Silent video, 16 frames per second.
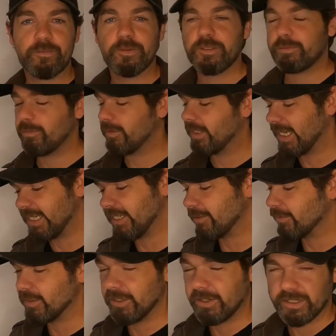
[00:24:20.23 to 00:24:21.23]
which will get
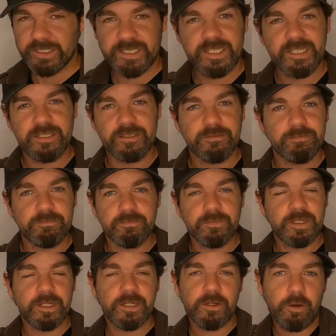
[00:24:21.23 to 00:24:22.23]
you a nice little
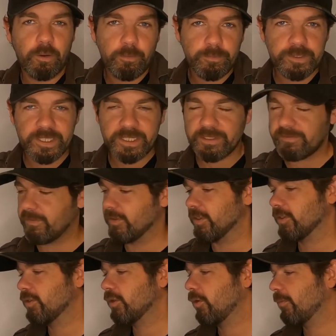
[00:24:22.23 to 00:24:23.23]
optic for
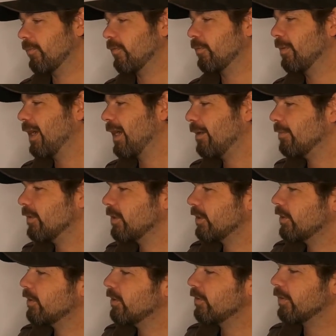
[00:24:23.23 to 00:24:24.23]
the top from
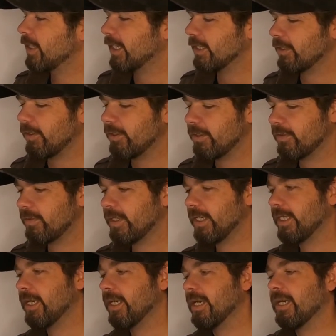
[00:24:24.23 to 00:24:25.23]
Amazon or that kind of
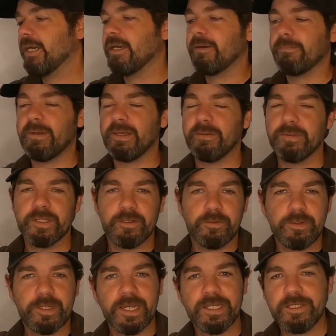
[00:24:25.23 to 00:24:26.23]
thing. Maybe it
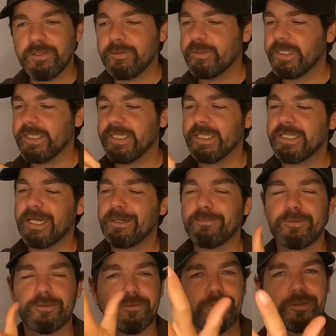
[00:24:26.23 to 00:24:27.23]
will get you the
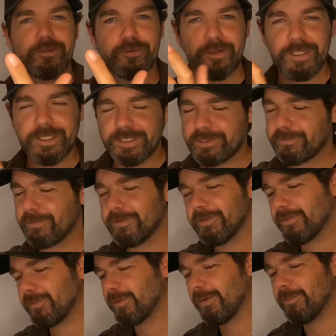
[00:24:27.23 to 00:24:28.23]
adapter and a tracer on the
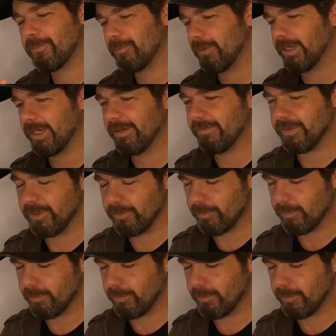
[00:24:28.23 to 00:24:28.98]
front, whatever you